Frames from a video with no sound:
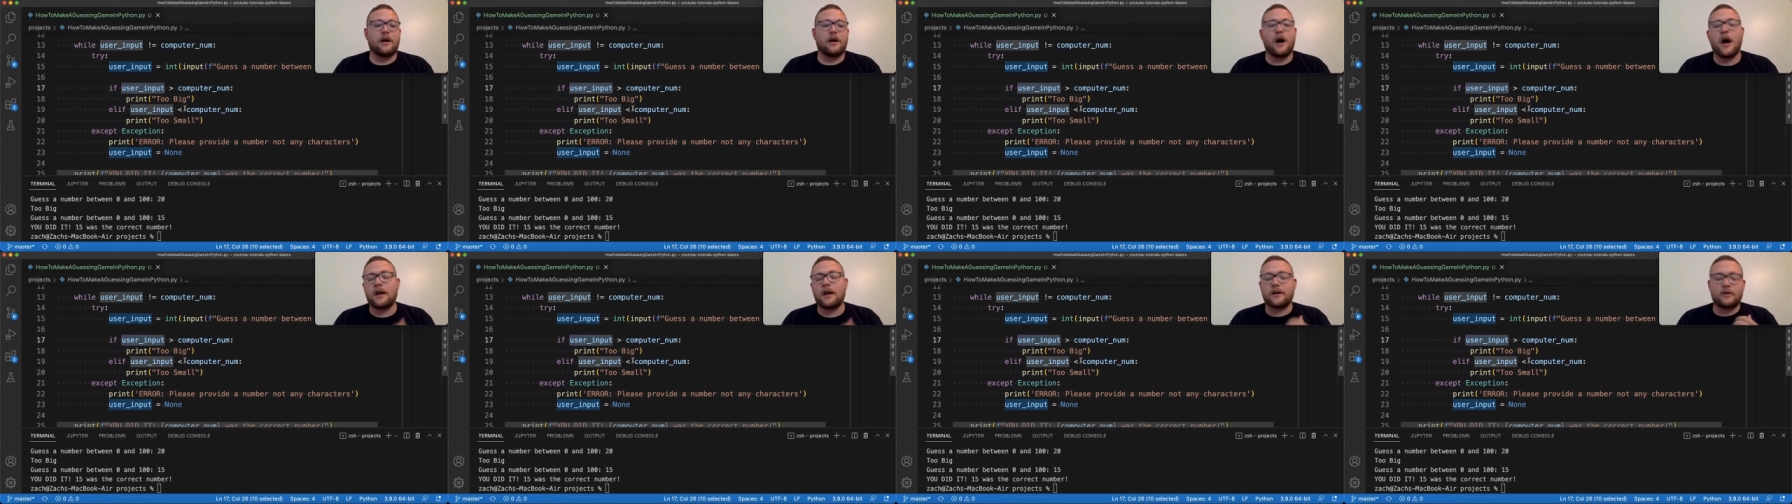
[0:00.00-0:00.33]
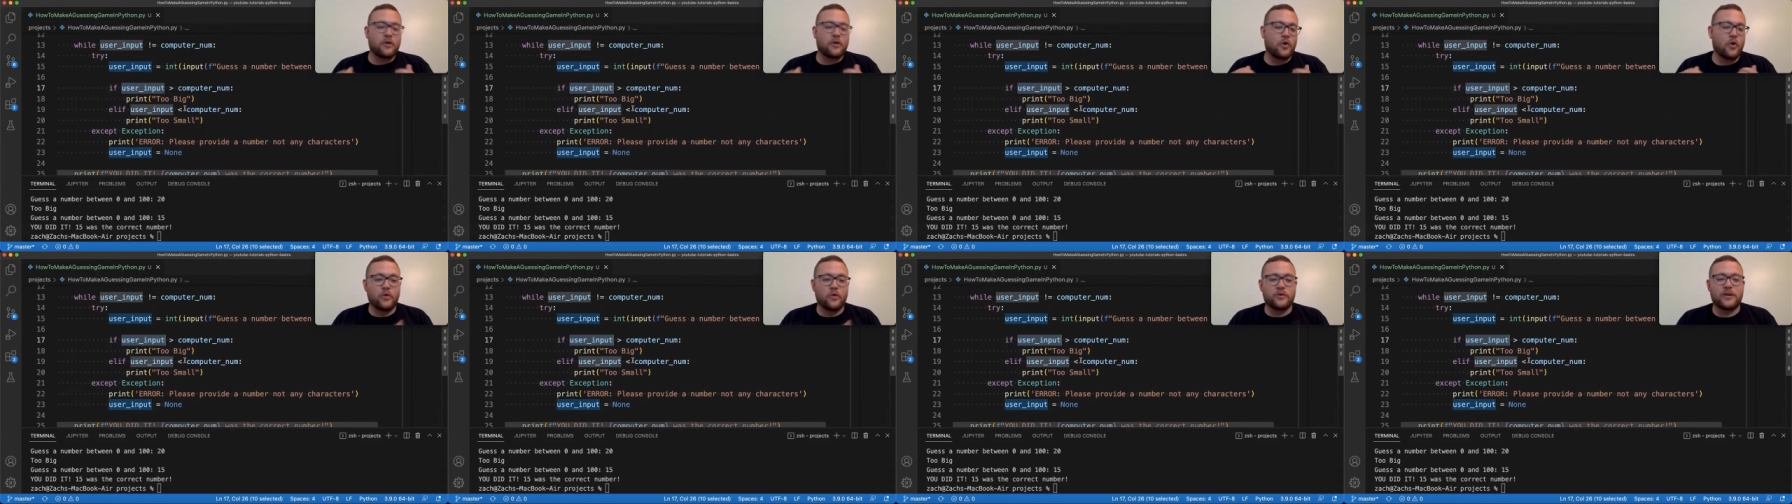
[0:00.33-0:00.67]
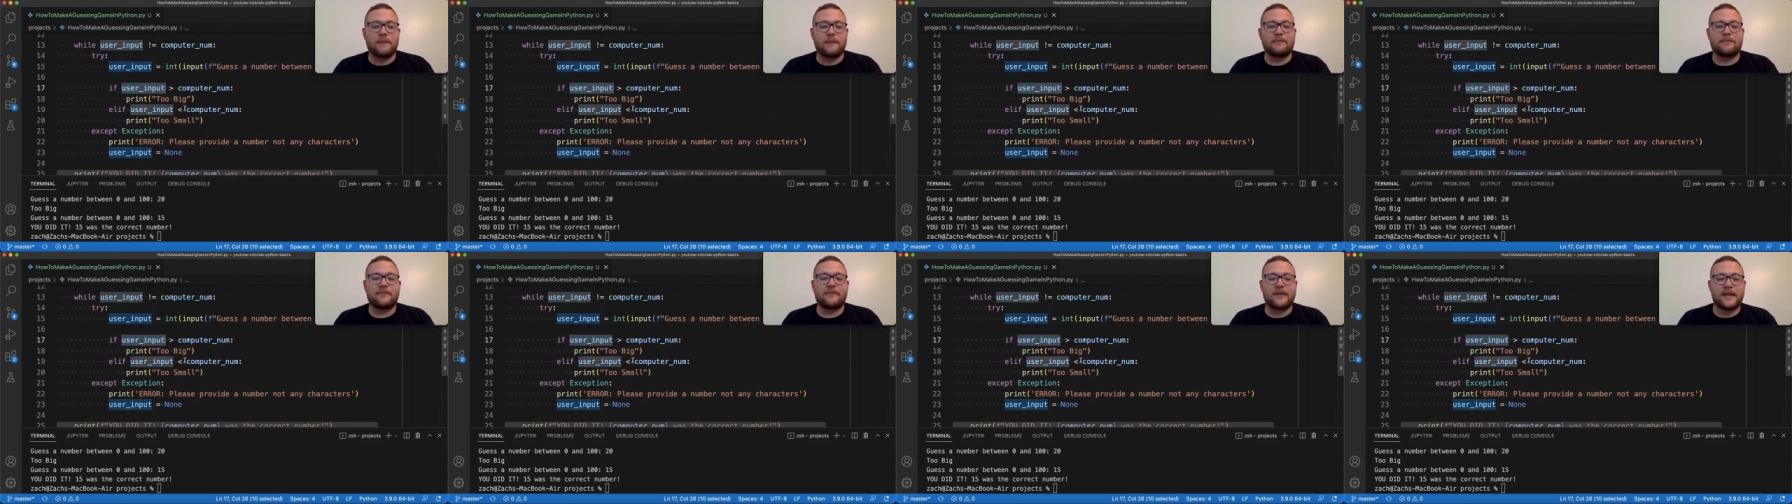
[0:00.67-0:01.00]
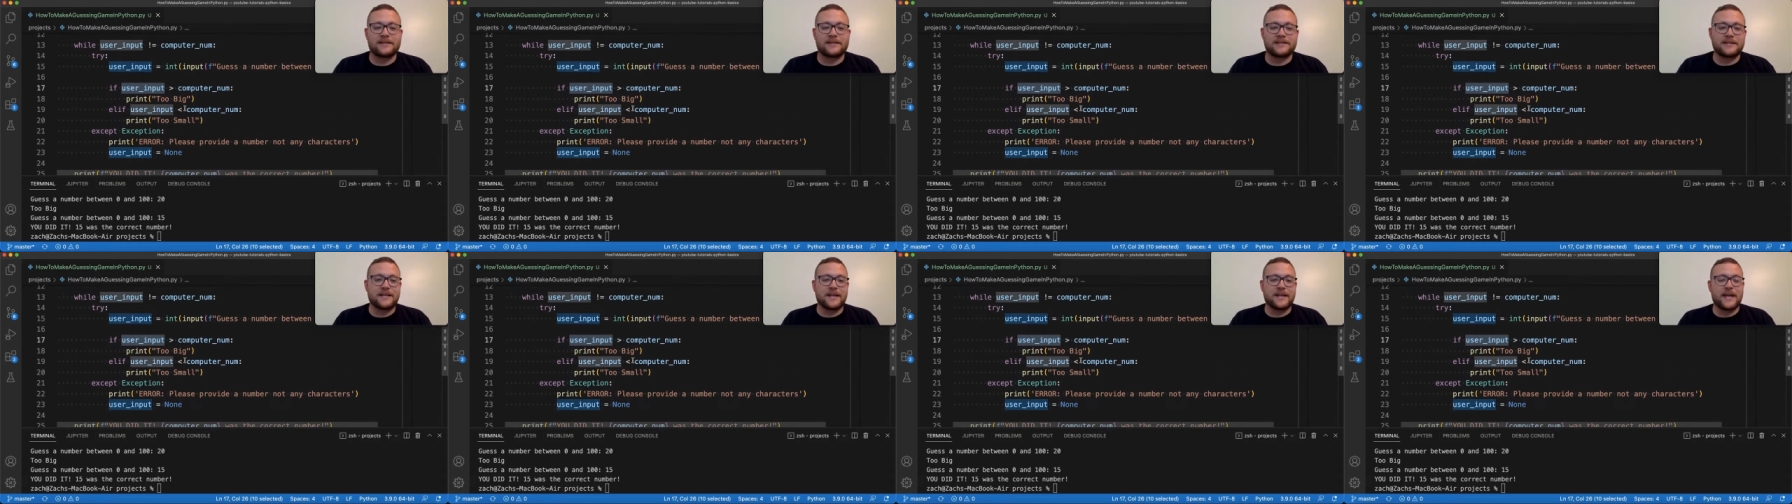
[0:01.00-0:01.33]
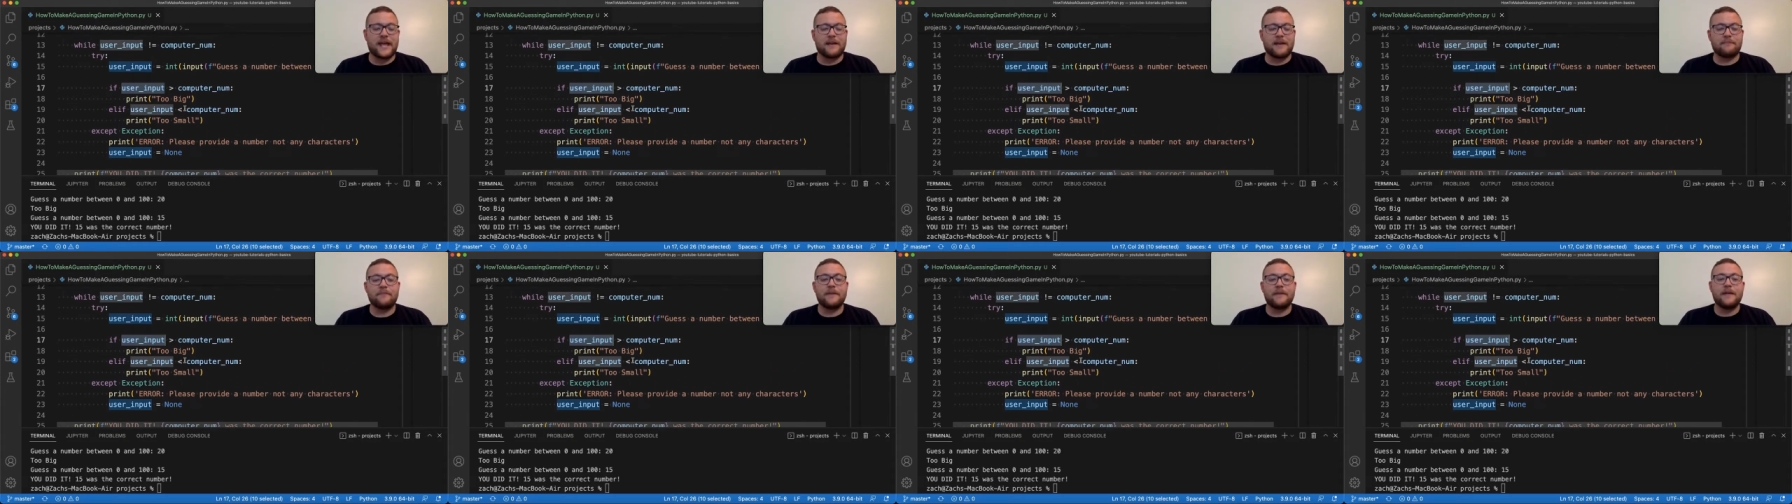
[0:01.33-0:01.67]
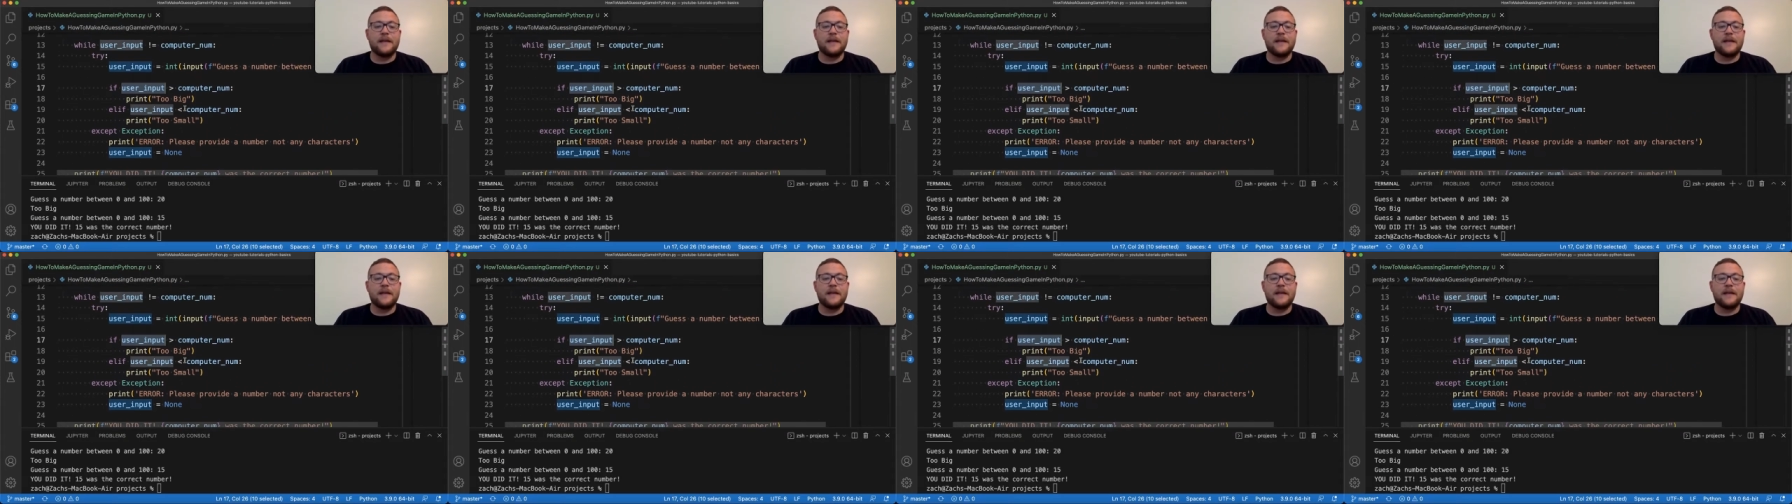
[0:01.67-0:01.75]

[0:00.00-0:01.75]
hot and cold type of guessing game.